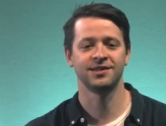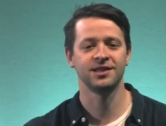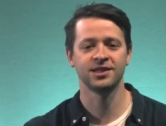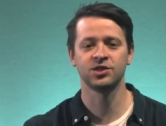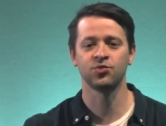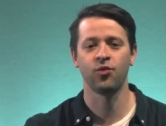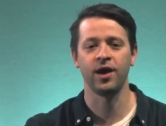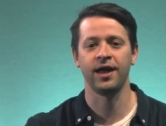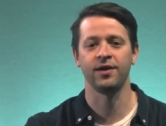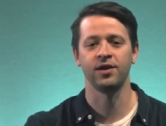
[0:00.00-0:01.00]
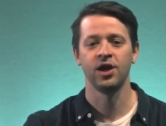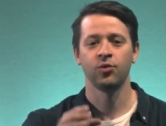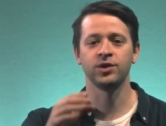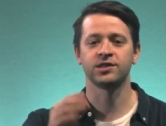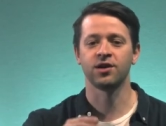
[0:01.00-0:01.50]
This is when
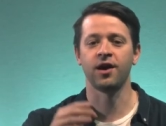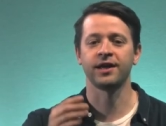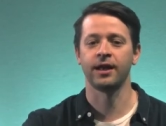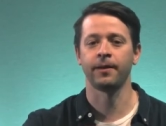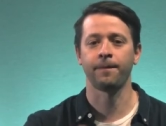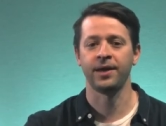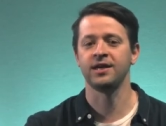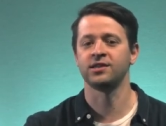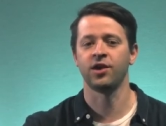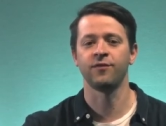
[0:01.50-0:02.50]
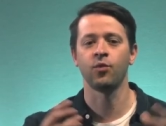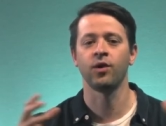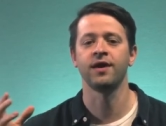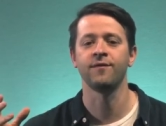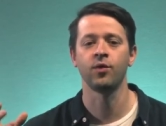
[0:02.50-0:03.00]
we start getting peace over
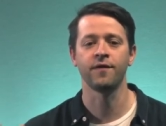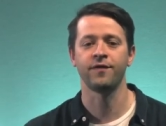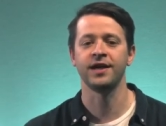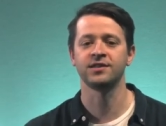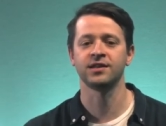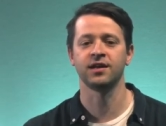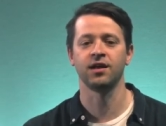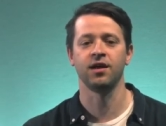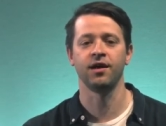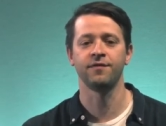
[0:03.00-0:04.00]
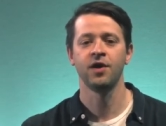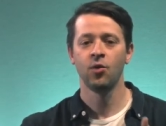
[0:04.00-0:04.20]
whatever we're facing in life